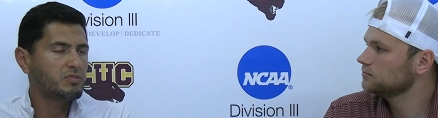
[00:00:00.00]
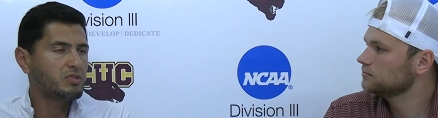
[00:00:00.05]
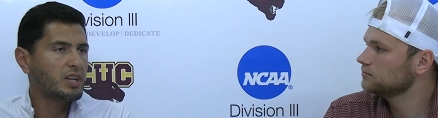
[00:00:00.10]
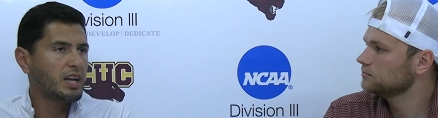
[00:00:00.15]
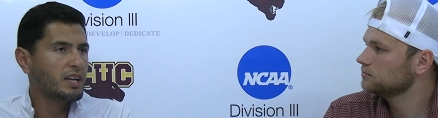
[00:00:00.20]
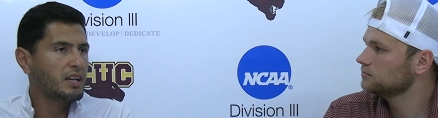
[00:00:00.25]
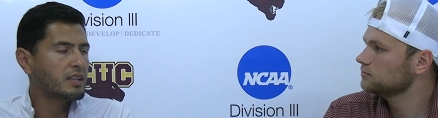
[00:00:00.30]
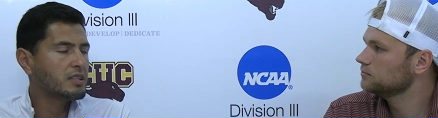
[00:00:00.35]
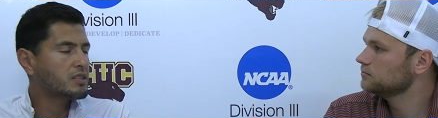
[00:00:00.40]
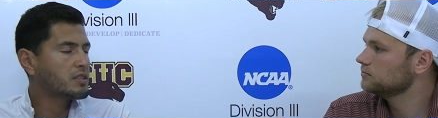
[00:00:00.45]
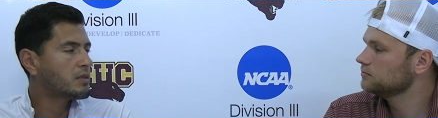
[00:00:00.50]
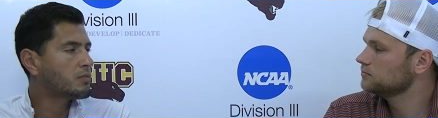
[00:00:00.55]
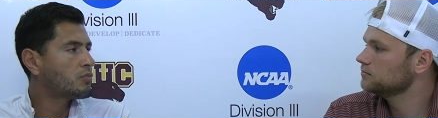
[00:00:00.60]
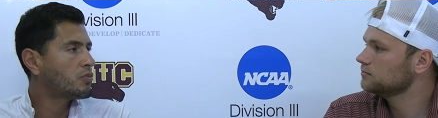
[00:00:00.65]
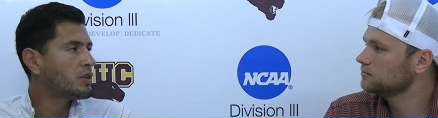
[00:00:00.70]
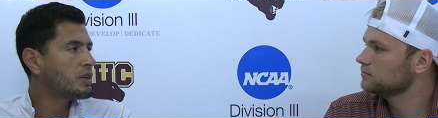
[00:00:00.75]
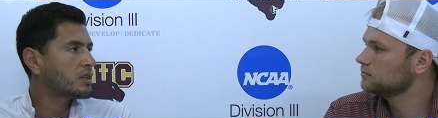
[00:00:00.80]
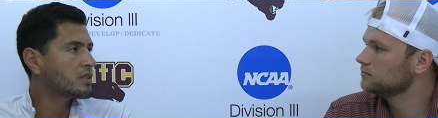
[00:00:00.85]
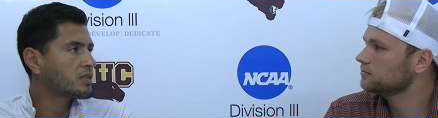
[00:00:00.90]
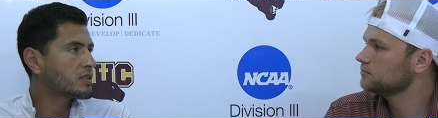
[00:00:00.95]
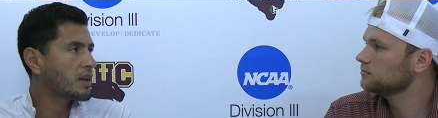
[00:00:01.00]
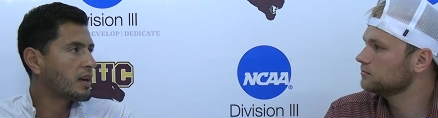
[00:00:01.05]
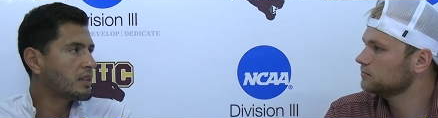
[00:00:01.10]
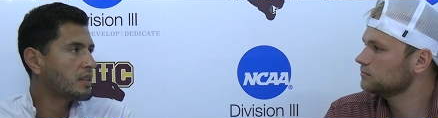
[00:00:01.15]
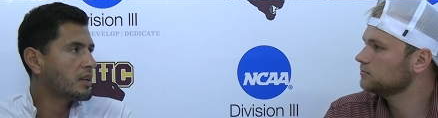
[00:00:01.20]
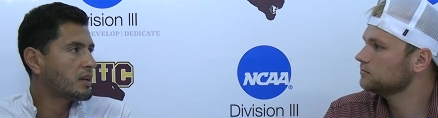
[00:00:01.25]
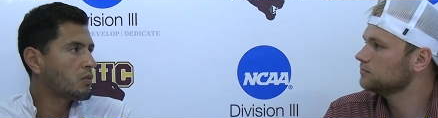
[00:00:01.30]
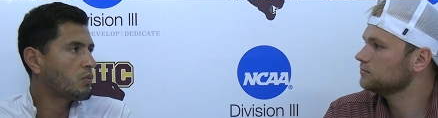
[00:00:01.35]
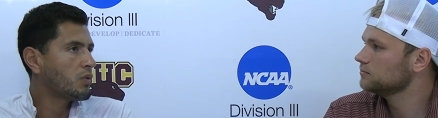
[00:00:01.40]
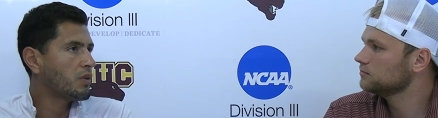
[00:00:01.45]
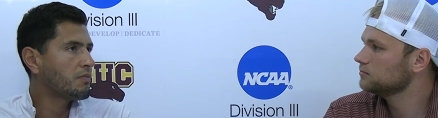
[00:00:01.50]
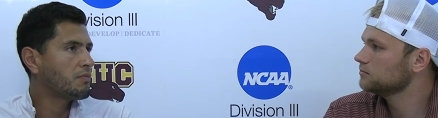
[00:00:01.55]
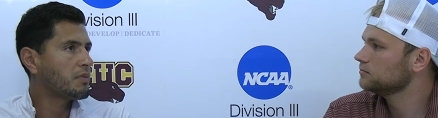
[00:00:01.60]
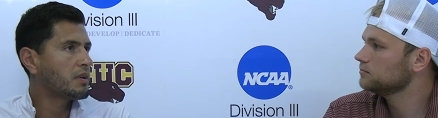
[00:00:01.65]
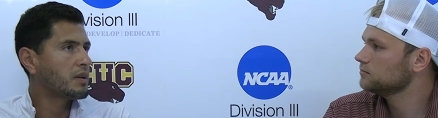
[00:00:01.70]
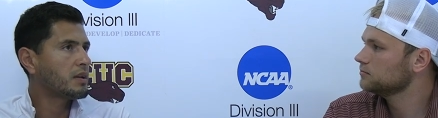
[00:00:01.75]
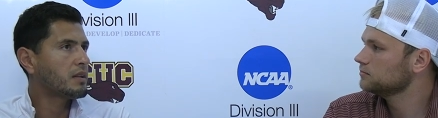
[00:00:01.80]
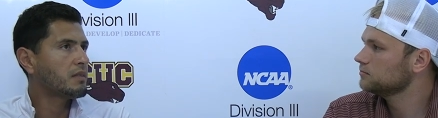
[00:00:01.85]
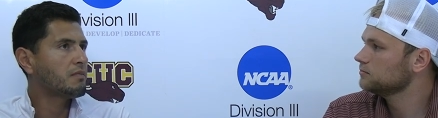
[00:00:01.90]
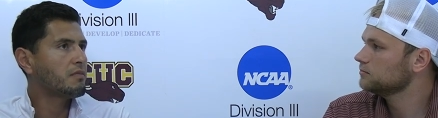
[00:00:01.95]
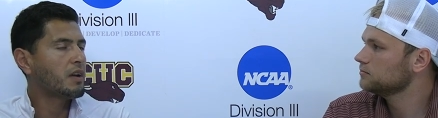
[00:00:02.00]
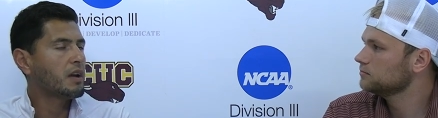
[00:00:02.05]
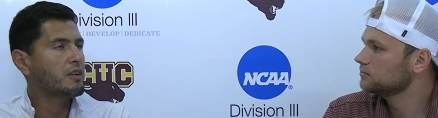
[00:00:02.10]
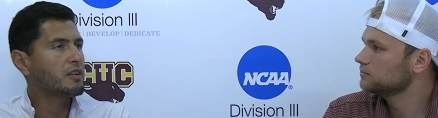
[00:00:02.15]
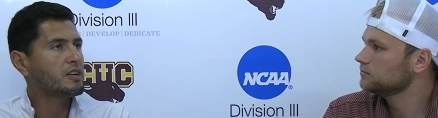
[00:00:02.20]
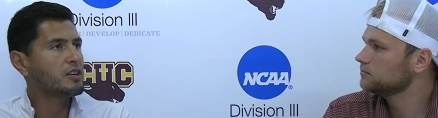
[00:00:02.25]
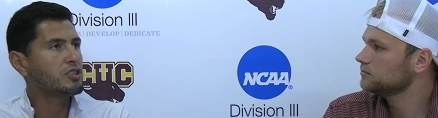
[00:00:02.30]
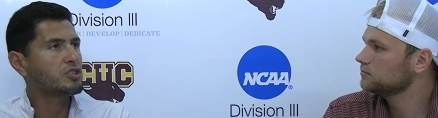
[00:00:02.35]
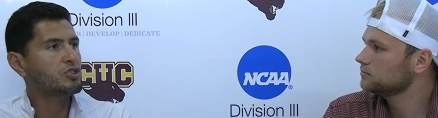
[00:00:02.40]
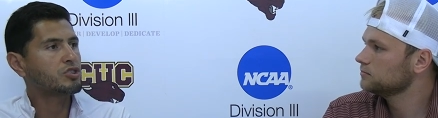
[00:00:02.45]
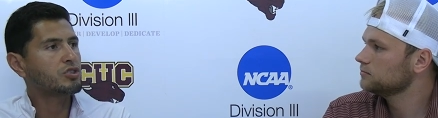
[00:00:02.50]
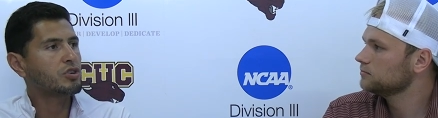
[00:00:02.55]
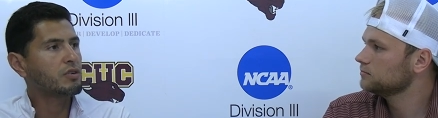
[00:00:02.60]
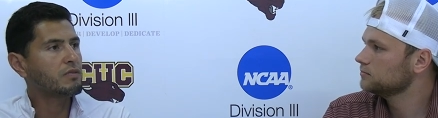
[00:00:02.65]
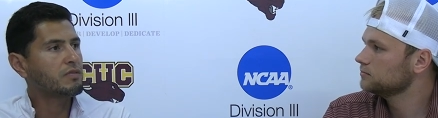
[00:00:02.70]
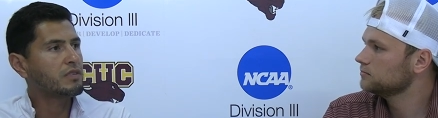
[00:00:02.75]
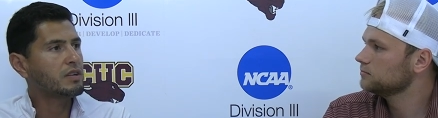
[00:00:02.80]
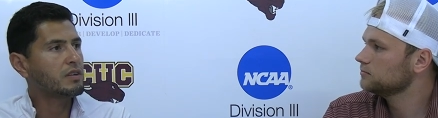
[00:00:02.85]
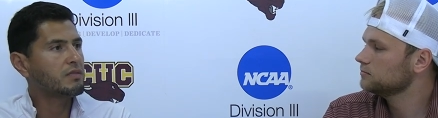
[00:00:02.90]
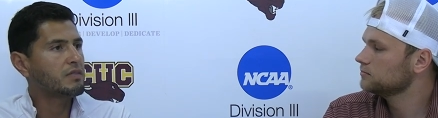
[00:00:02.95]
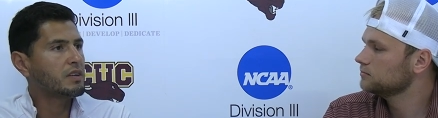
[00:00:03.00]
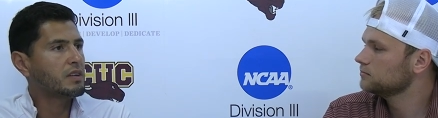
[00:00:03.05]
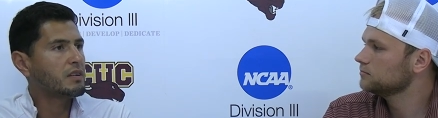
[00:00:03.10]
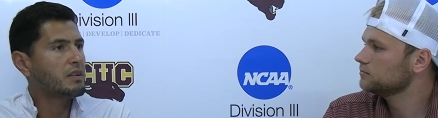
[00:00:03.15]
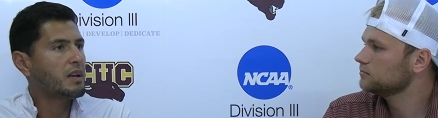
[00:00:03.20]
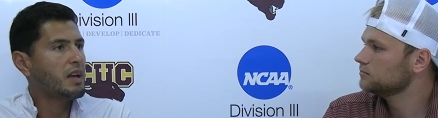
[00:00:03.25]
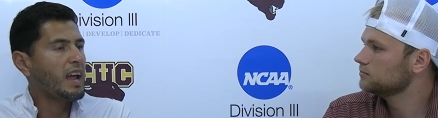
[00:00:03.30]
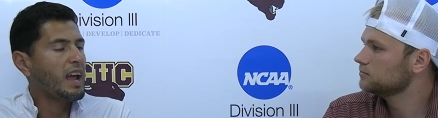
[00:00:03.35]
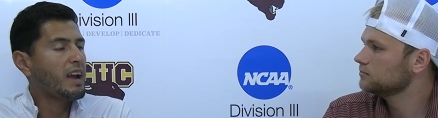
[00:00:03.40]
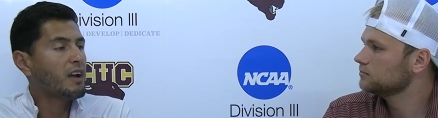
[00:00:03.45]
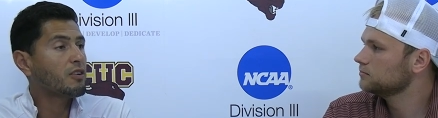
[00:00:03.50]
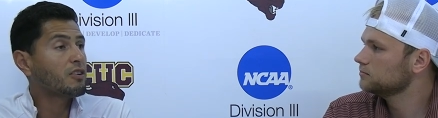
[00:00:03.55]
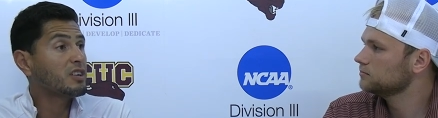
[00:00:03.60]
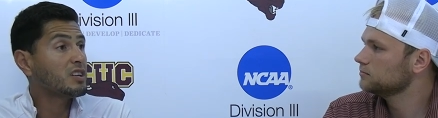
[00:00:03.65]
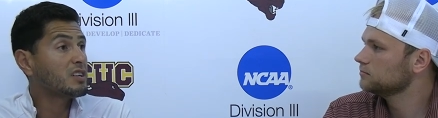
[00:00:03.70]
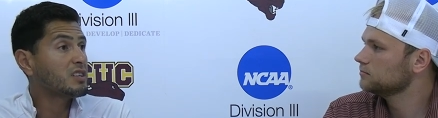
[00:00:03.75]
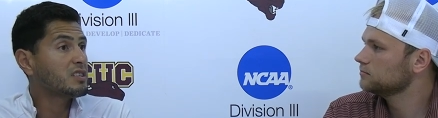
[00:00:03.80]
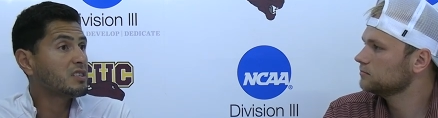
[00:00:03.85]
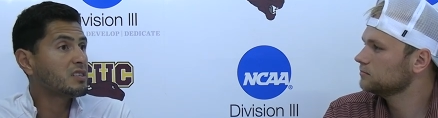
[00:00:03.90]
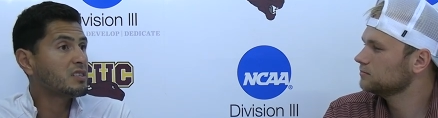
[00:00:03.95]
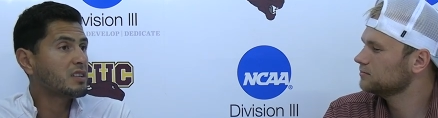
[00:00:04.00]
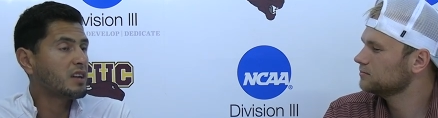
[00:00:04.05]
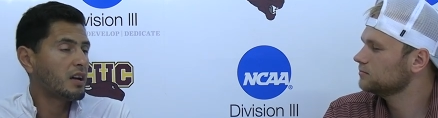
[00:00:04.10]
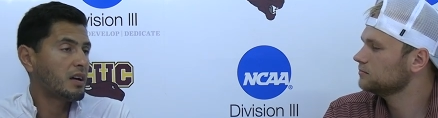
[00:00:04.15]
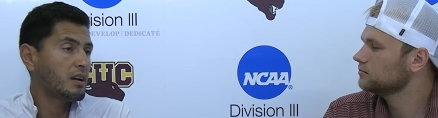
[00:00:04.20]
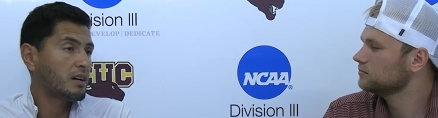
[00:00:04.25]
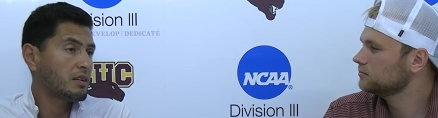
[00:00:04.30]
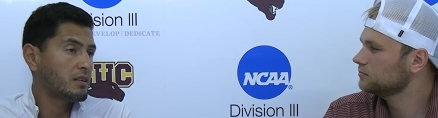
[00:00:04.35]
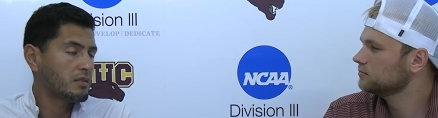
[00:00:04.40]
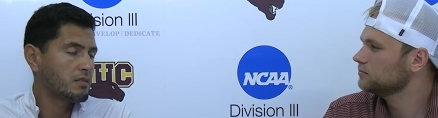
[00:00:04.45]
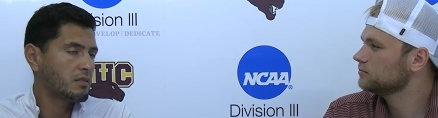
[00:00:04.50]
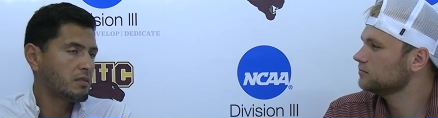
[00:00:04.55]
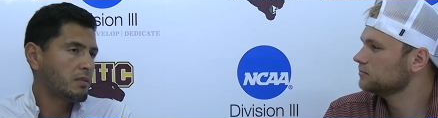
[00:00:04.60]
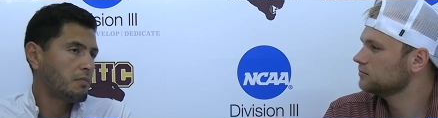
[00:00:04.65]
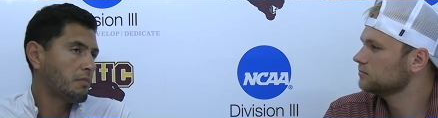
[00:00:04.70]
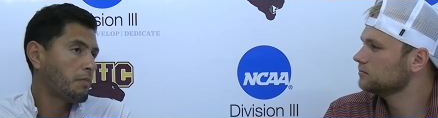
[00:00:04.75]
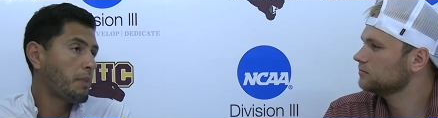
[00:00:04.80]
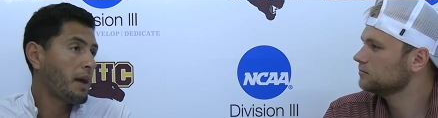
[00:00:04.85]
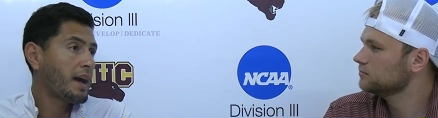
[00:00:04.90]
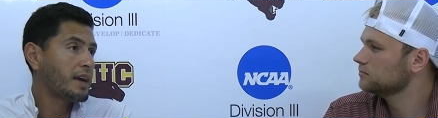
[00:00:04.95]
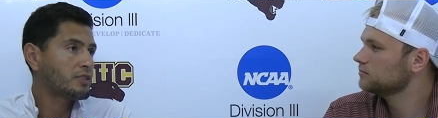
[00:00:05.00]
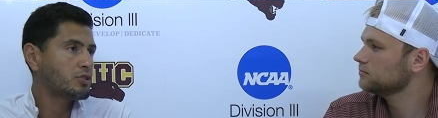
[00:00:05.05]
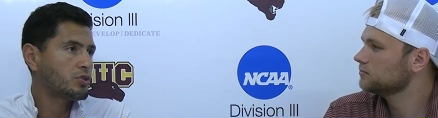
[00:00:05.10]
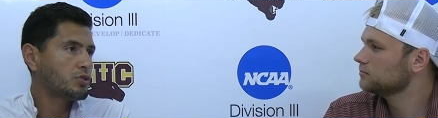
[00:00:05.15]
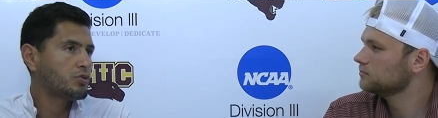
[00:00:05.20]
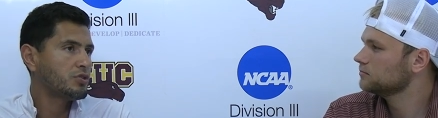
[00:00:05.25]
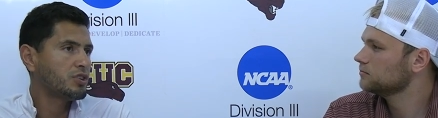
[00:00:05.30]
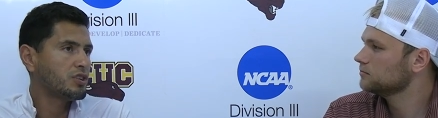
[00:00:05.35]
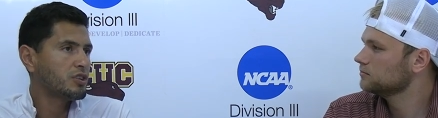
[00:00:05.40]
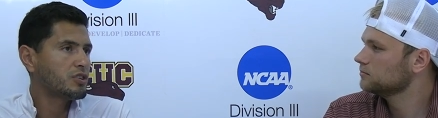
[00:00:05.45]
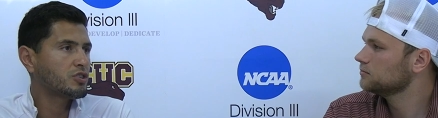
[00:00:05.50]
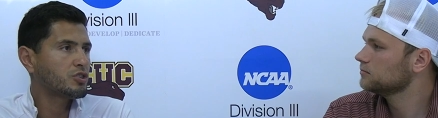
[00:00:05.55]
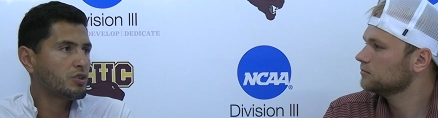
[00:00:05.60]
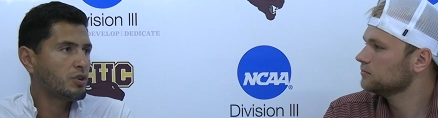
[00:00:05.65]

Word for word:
Speaker 1: taking some risks. I think we've been very conservative in areas uh, the past two years.